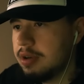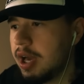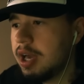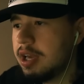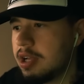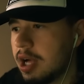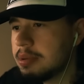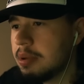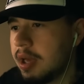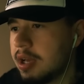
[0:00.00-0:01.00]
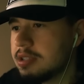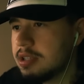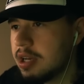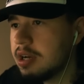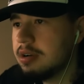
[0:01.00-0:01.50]
Hey, hey, clap your hands.
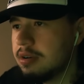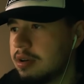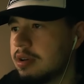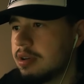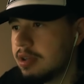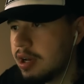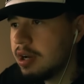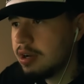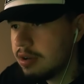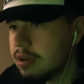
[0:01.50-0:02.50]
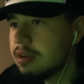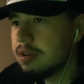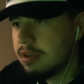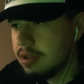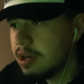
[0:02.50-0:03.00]
Yeah, yeah,
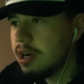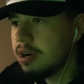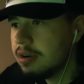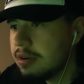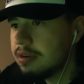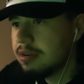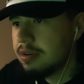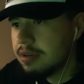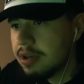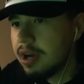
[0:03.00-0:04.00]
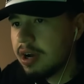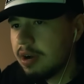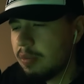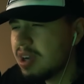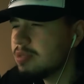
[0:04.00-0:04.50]
yeah, yeah.
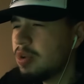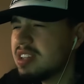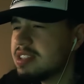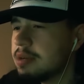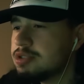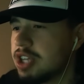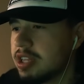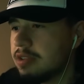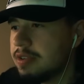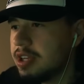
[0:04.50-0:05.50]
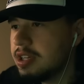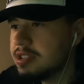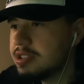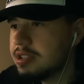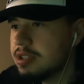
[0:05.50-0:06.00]
Where, what is the objective in
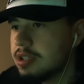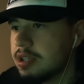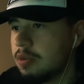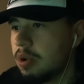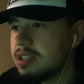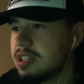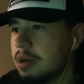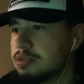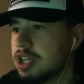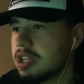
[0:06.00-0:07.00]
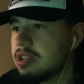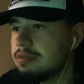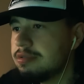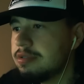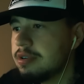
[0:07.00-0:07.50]
this? What is the objective?
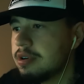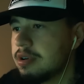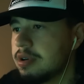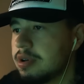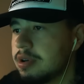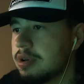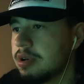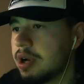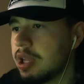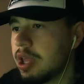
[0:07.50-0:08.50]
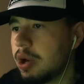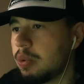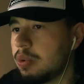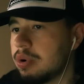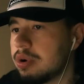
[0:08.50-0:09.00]

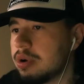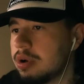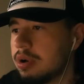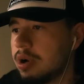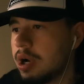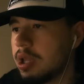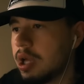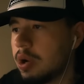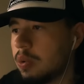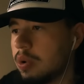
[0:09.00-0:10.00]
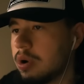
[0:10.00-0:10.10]
Hello, hello.